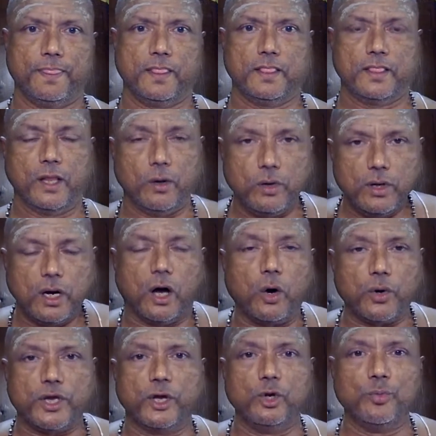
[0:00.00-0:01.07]
Now, how
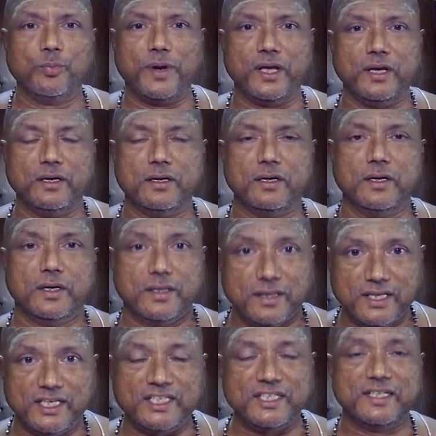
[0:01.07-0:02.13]
can you bring
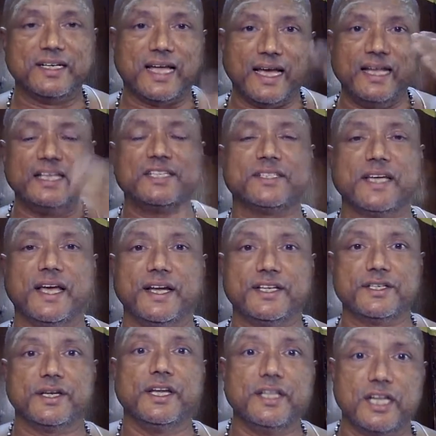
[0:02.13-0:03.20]
these 9 states
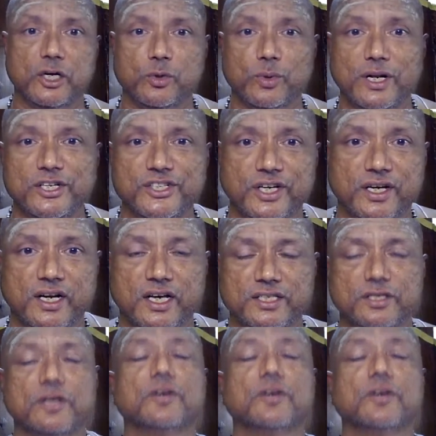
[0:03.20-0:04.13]
in the 12 chakras?